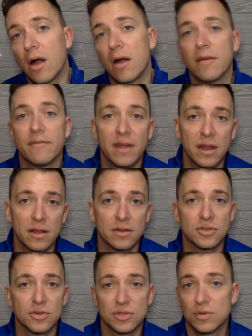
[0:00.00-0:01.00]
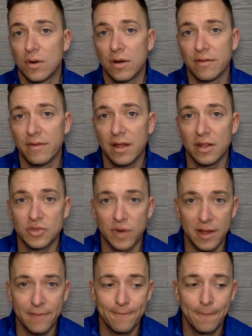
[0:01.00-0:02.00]
our advantage or to our advantage,
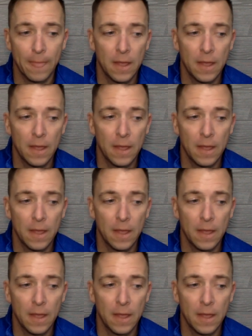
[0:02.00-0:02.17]
right?